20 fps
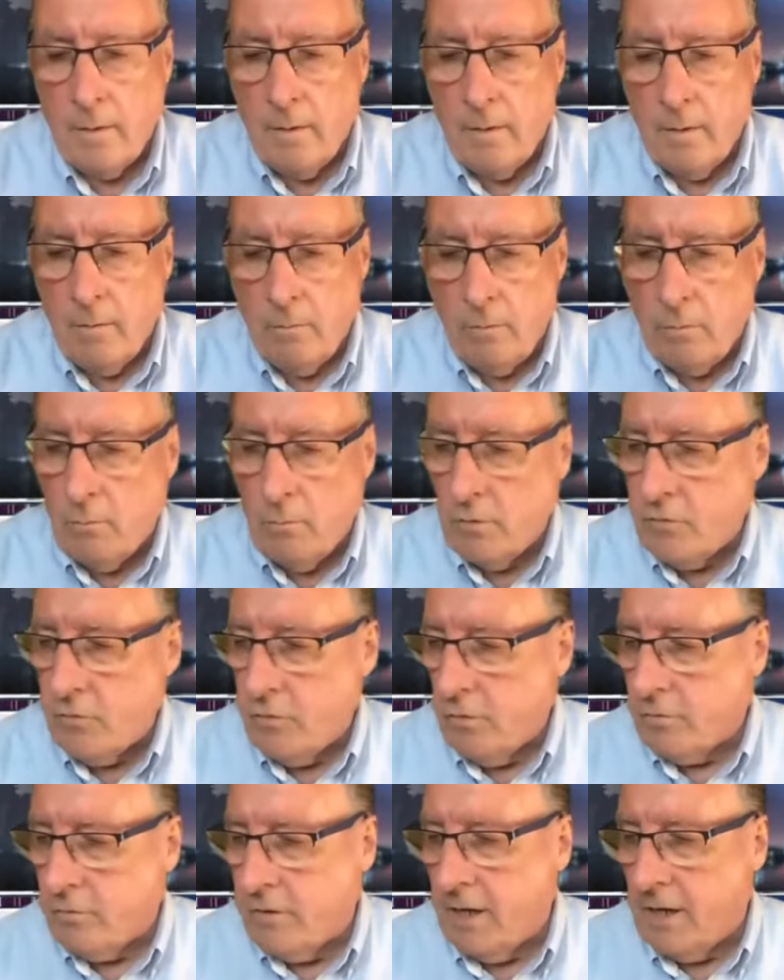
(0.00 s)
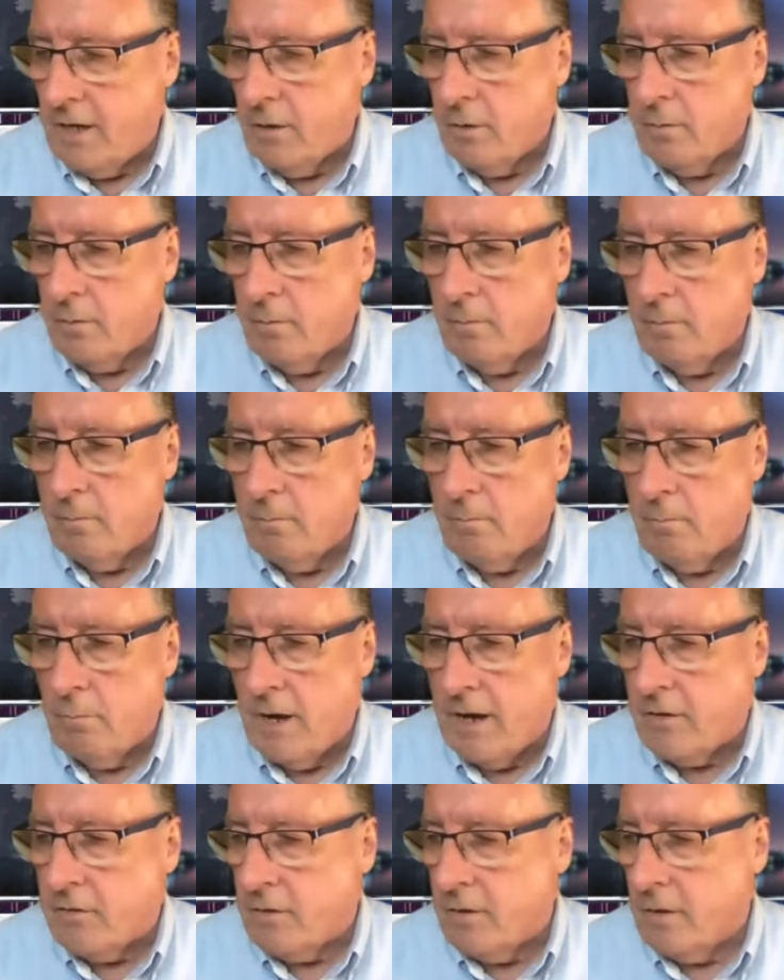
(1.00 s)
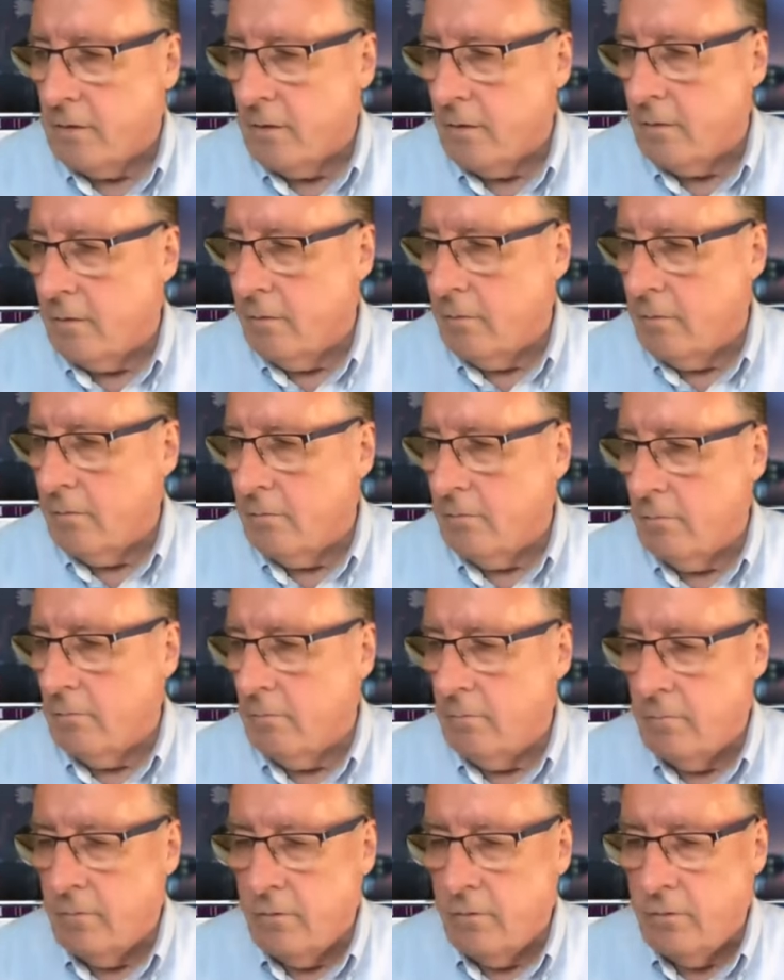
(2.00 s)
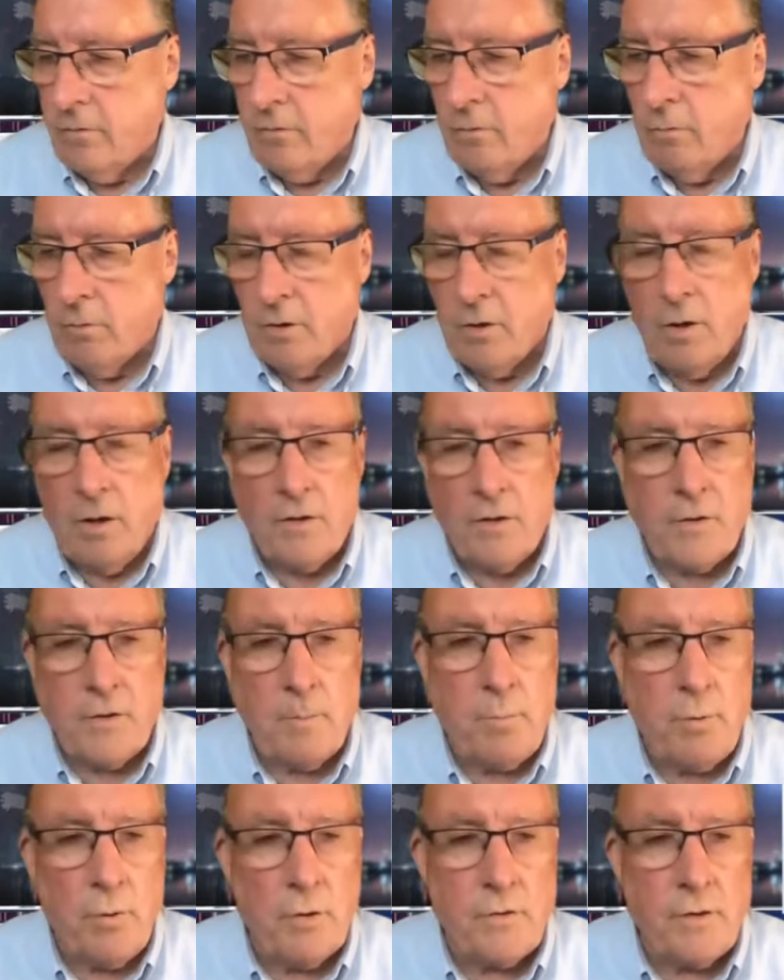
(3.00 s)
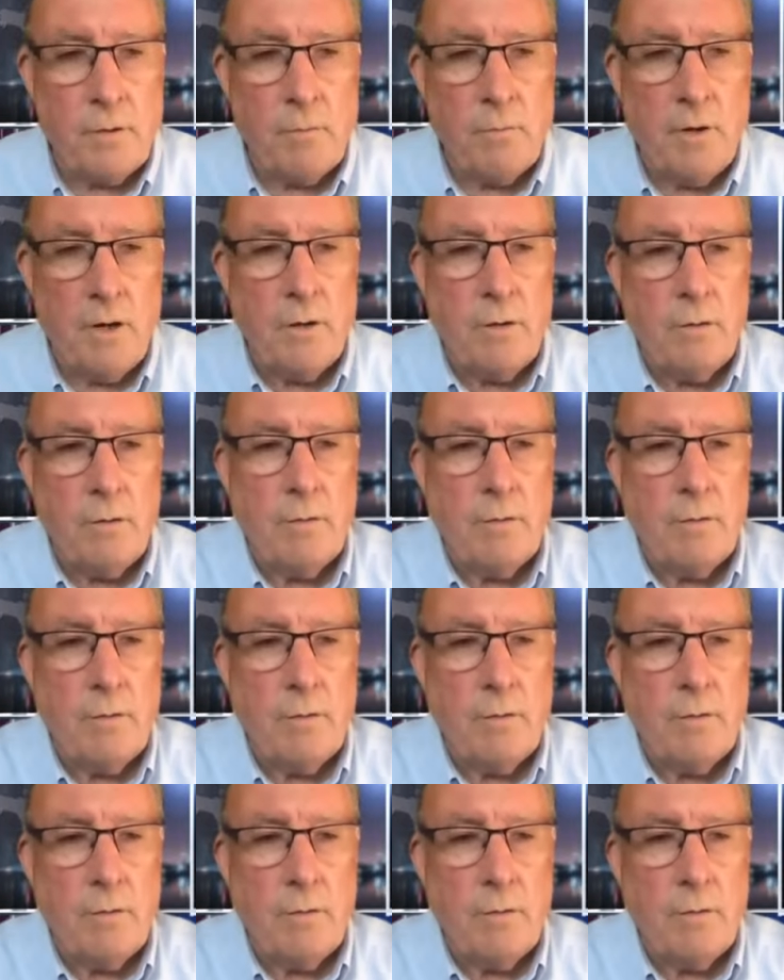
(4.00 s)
What's your take on Brexit? You are not a supporter, were you?